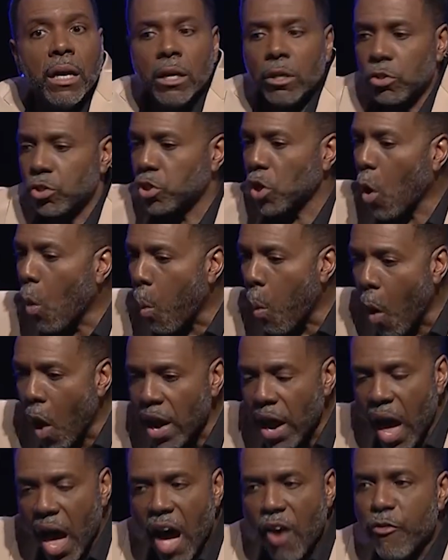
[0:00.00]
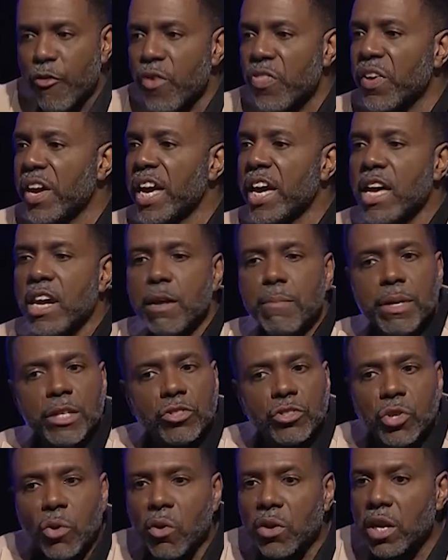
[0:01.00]
So, whatever the enemy
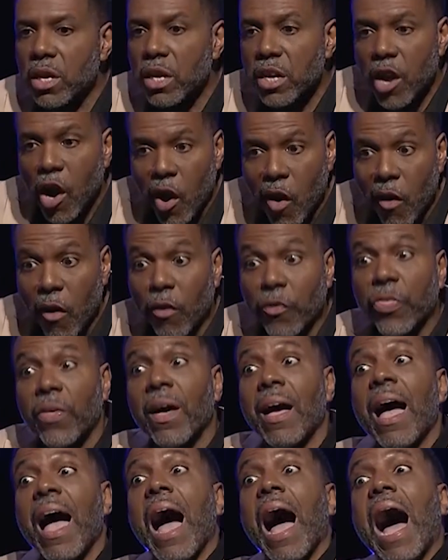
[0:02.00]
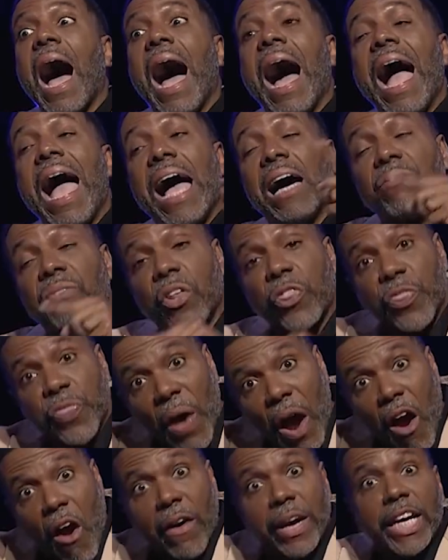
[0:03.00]
is doing in the earth, I have
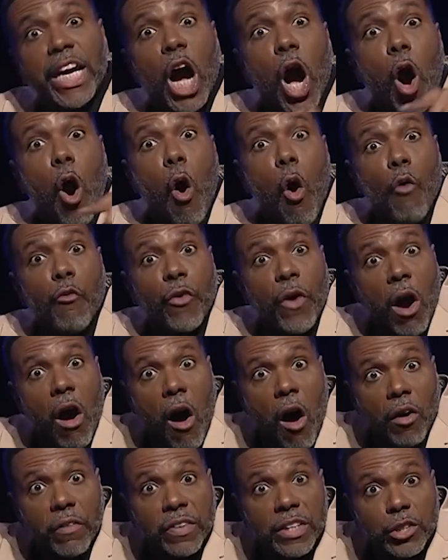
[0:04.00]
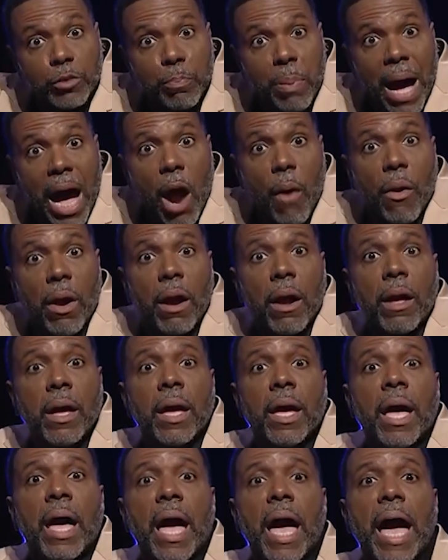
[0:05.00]
authority over all of his power
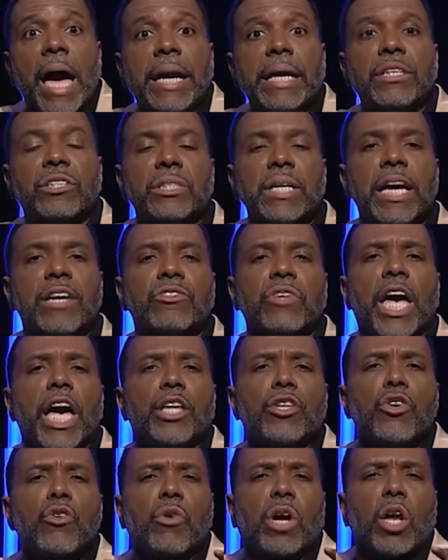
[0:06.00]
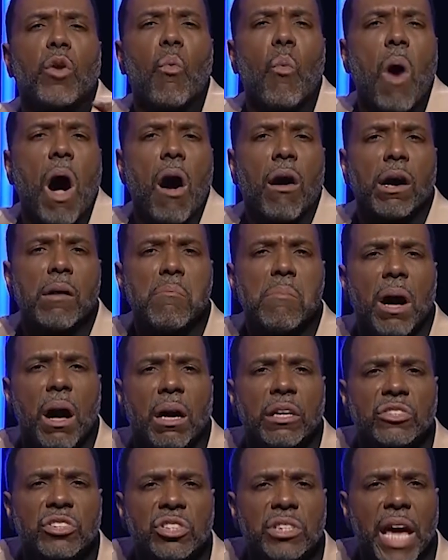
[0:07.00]
and he says, And you can walk
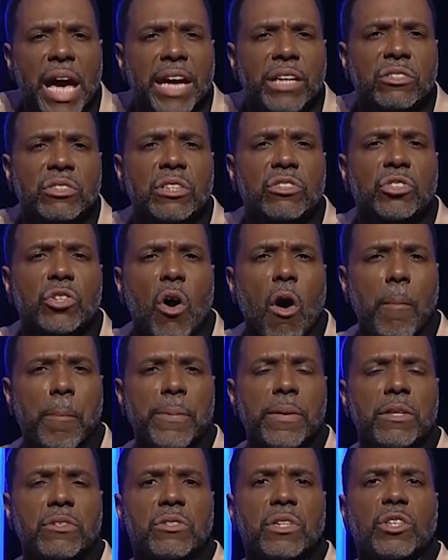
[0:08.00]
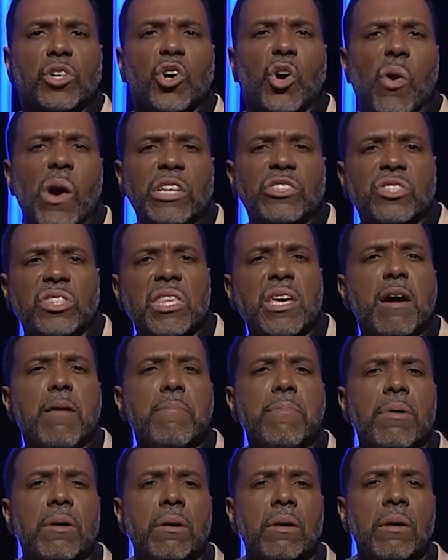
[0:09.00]
among snakes and scorpions and crush
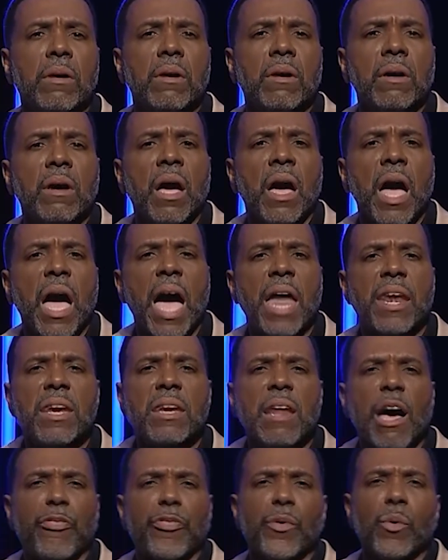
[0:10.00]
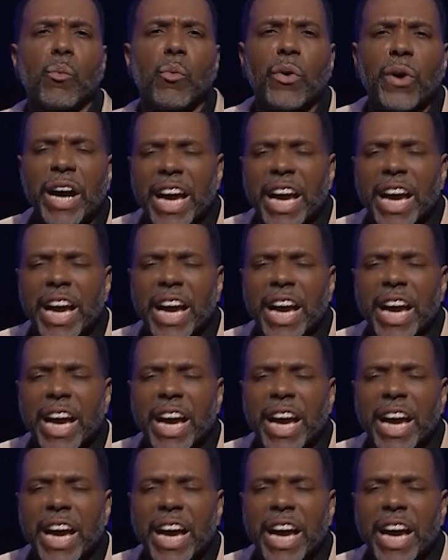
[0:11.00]
them, and nothing will